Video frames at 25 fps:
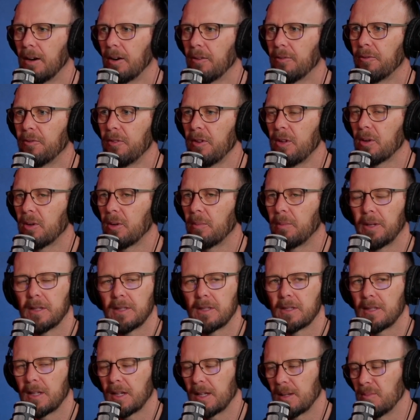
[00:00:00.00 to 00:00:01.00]
I feel a bit
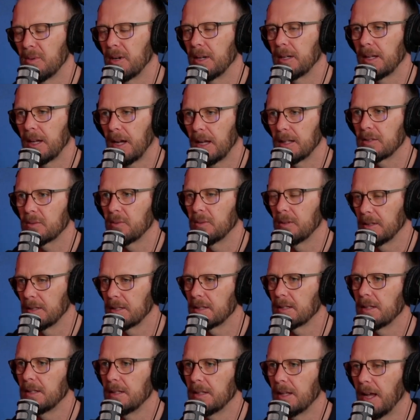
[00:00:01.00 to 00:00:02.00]
sick in my guts when I
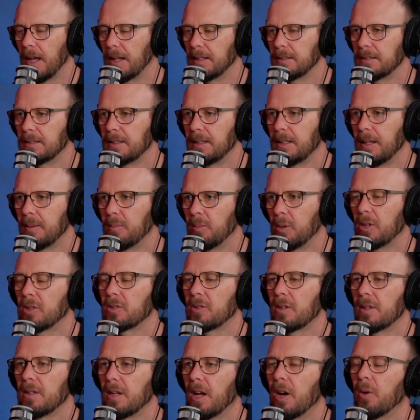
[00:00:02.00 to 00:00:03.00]
see that because
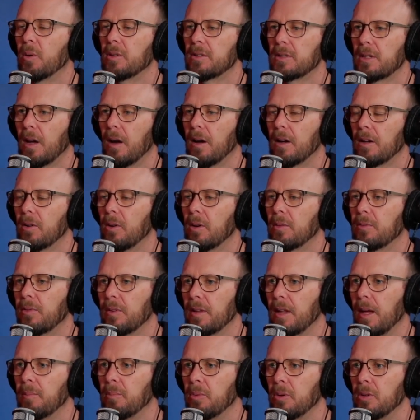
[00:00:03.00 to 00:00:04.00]
I know what's going on for
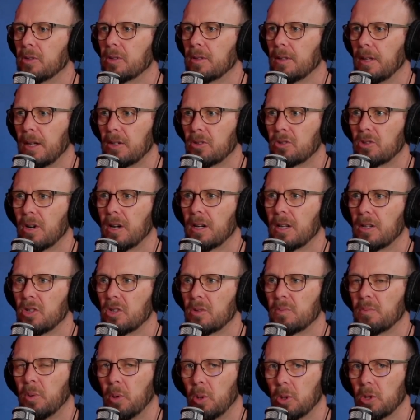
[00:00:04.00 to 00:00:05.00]
that person. They're trying to
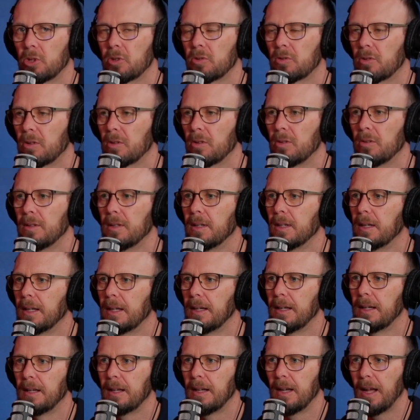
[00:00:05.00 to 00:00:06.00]
just push through
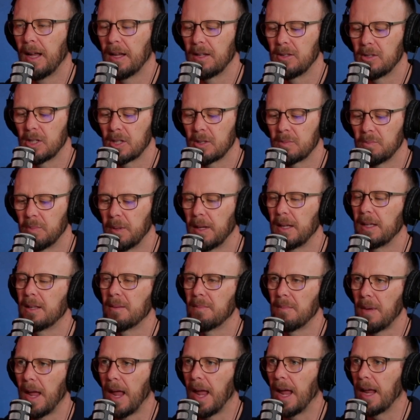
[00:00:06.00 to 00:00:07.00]
and just be the
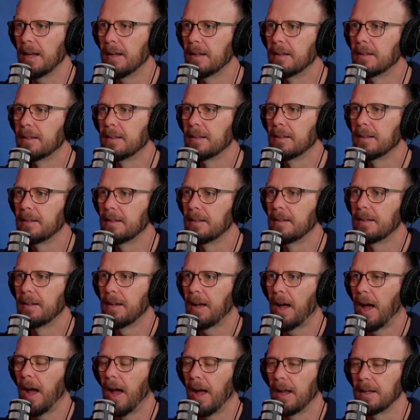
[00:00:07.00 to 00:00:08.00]
man
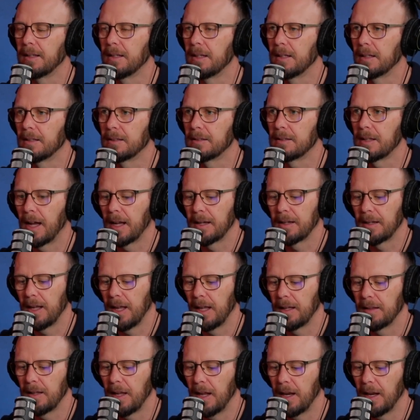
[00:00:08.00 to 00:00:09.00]
and get it done.
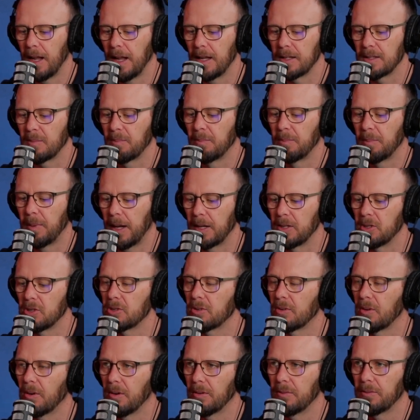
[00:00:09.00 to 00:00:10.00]
And that has a bunch
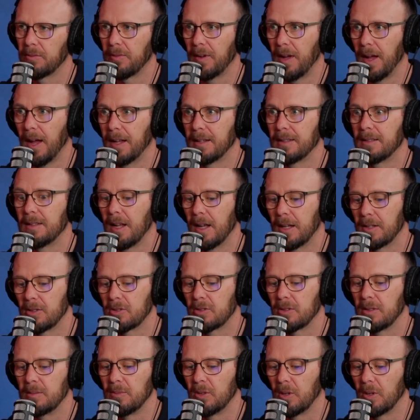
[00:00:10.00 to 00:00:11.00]
of downstream